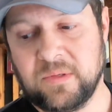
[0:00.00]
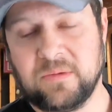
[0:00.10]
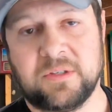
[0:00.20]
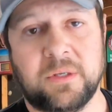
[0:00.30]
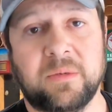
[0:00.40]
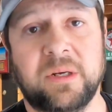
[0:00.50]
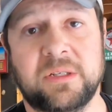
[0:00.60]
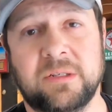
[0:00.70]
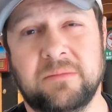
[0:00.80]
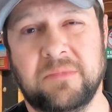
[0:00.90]
little
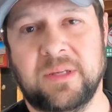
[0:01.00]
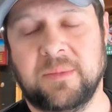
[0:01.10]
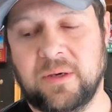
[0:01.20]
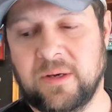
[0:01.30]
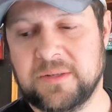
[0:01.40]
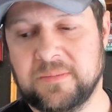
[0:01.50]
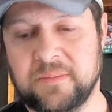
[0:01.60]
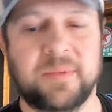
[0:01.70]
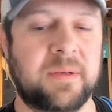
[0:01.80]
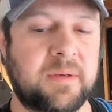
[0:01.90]
celebration. I think it'd be awesome.
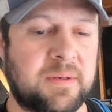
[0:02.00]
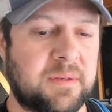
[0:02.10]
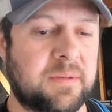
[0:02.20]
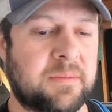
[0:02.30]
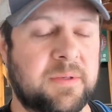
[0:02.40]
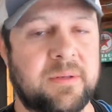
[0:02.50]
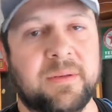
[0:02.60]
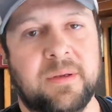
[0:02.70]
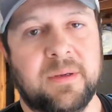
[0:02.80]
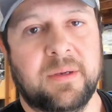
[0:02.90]
But
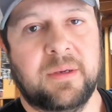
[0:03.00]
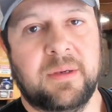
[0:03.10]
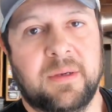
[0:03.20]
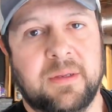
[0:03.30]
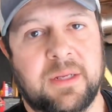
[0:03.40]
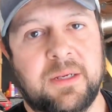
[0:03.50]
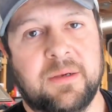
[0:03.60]
thank